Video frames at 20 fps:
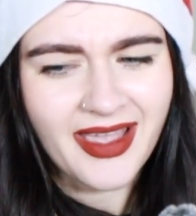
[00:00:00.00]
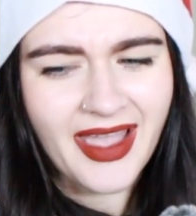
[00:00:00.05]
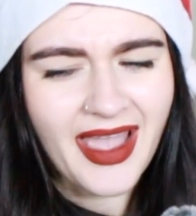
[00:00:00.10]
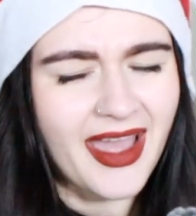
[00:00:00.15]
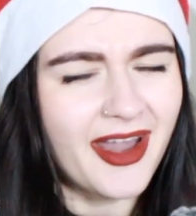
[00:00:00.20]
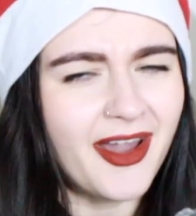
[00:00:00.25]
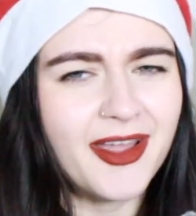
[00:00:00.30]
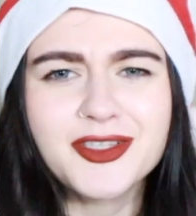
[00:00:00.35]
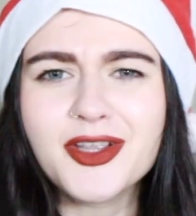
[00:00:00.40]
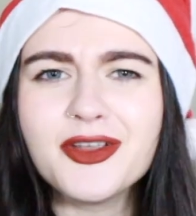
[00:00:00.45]

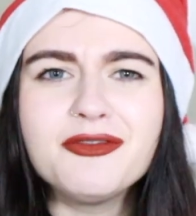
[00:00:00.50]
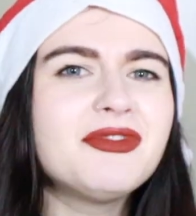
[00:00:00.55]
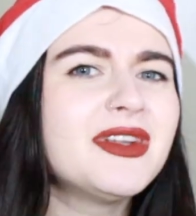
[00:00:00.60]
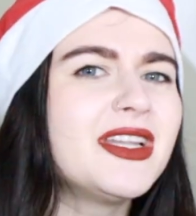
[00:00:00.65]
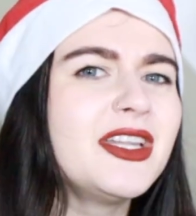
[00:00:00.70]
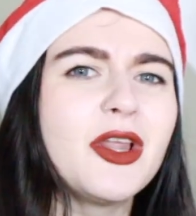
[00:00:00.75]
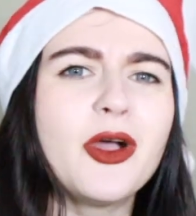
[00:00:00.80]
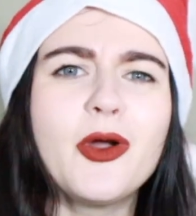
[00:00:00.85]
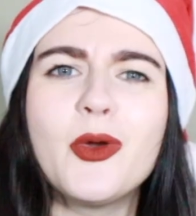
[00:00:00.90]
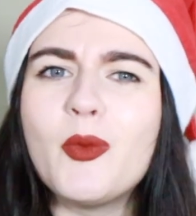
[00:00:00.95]
And I don't
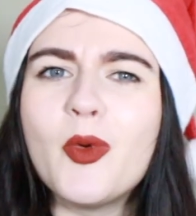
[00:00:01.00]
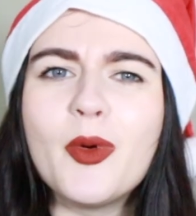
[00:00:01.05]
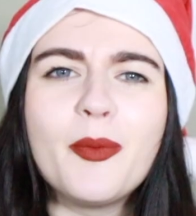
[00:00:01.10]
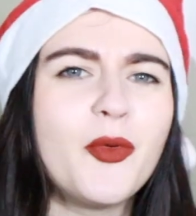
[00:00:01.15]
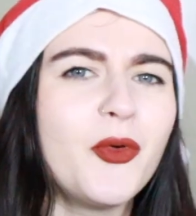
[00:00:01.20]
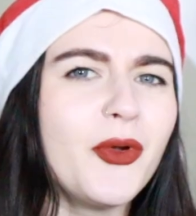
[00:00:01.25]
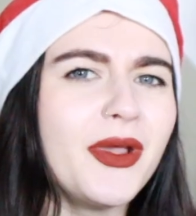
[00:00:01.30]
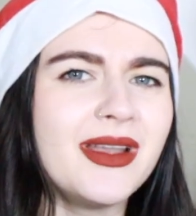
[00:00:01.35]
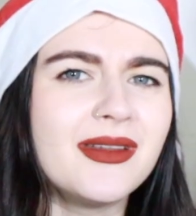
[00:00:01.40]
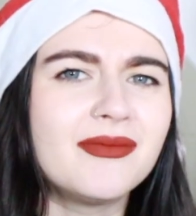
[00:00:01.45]
really know at what
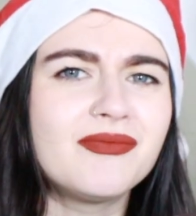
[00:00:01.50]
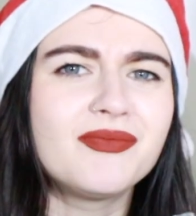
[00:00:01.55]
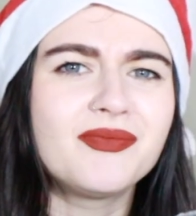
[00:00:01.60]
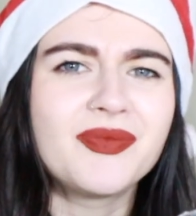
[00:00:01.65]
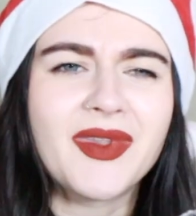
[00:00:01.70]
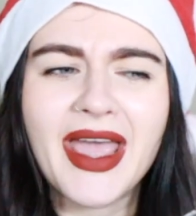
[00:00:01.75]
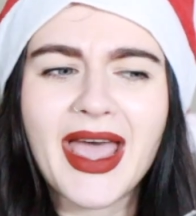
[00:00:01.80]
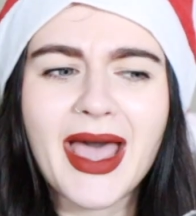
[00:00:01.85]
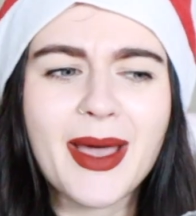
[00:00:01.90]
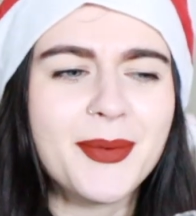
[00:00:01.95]
point
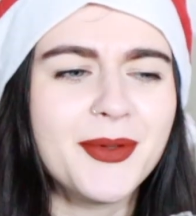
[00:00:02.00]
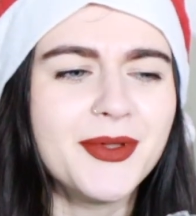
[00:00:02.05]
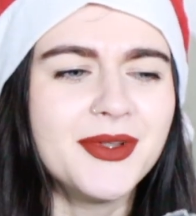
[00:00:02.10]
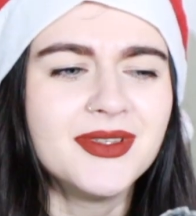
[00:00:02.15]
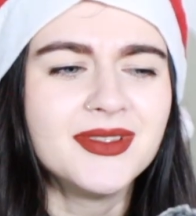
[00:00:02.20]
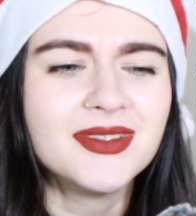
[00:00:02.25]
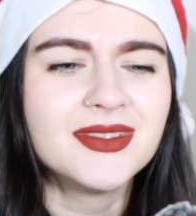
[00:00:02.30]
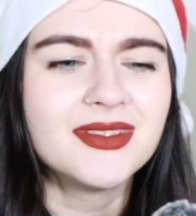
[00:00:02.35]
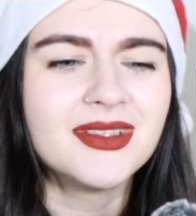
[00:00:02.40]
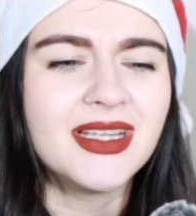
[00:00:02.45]
that
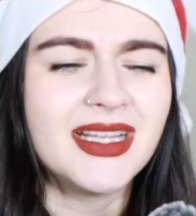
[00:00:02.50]
happened.